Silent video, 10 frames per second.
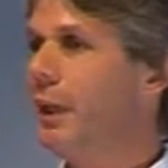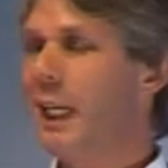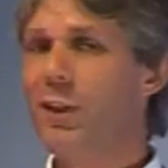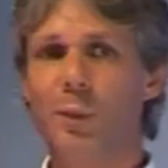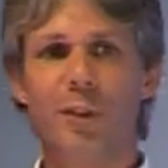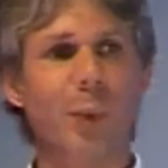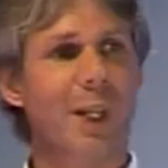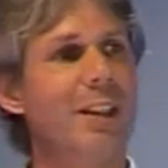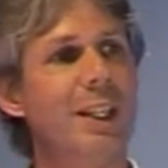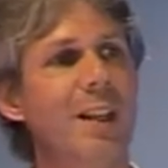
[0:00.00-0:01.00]
Even with
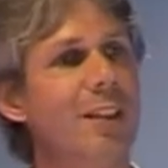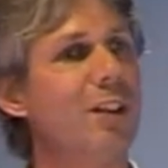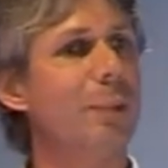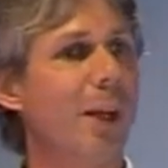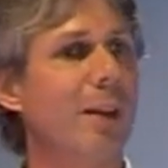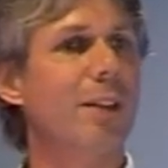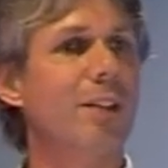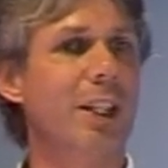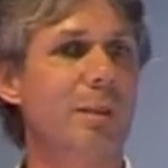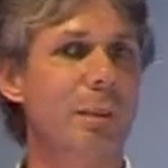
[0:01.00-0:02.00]
20 years'
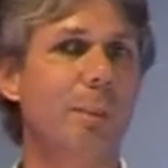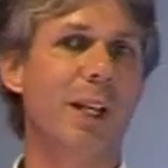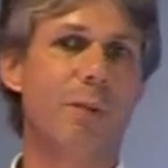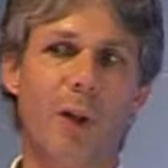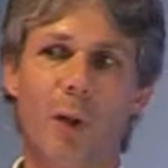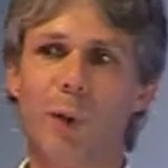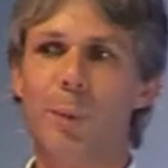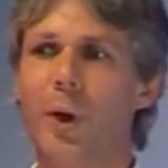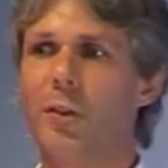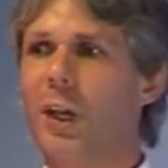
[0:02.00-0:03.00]
experience in being involved with
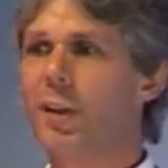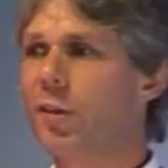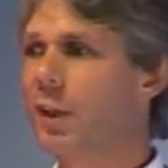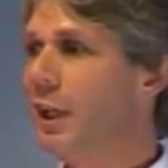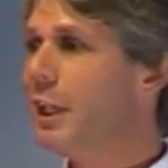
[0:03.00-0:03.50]
projects,